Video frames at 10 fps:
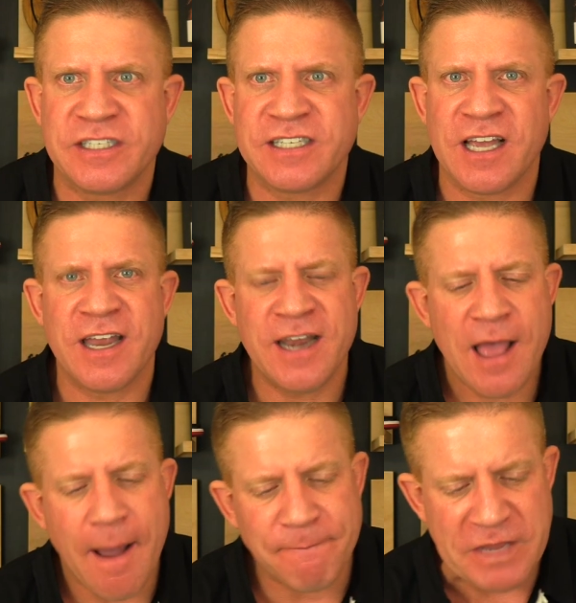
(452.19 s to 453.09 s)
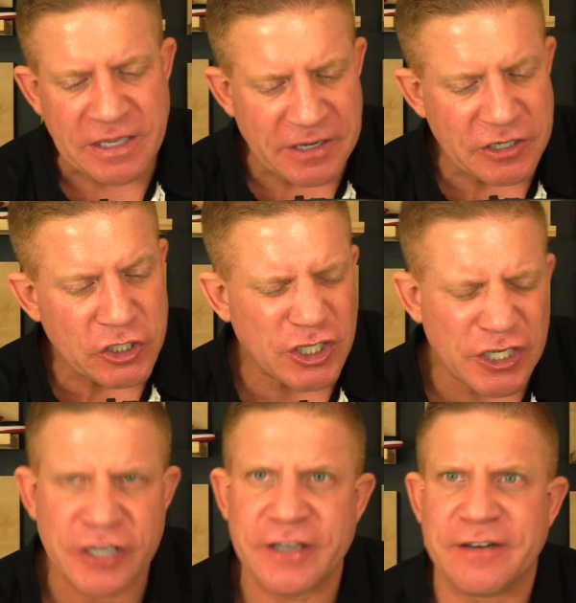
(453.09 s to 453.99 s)
son. I'm feeling
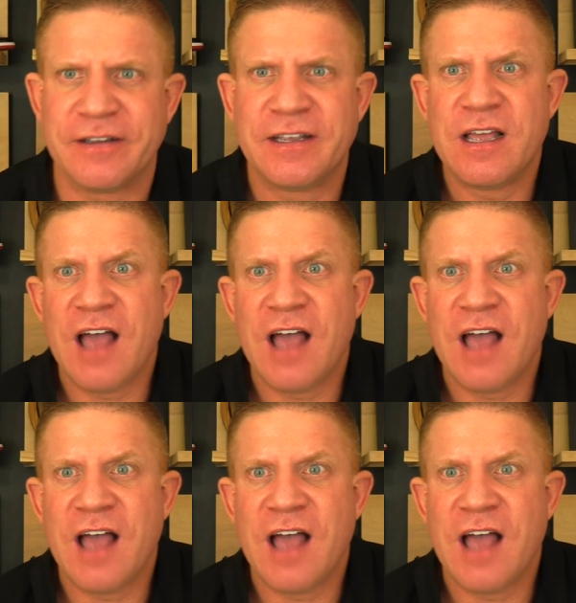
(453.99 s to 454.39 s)
good.